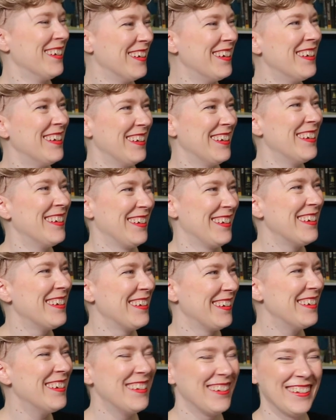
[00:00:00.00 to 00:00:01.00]

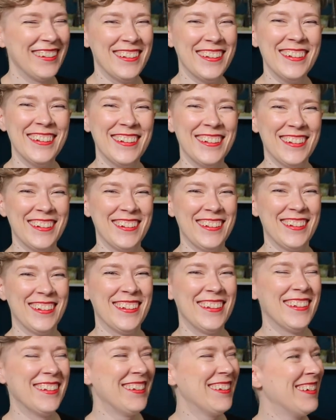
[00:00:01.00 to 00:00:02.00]

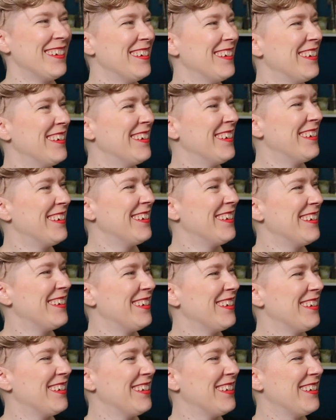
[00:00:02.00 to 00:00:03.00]

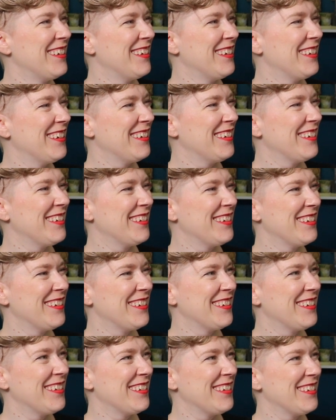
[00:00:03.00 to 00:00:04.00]

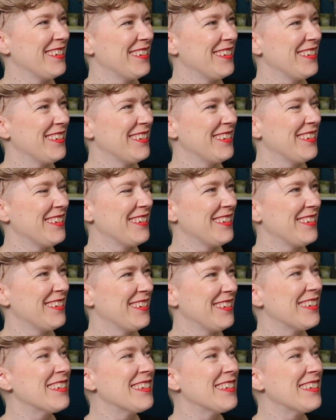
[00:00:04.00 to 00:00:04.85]
(silent)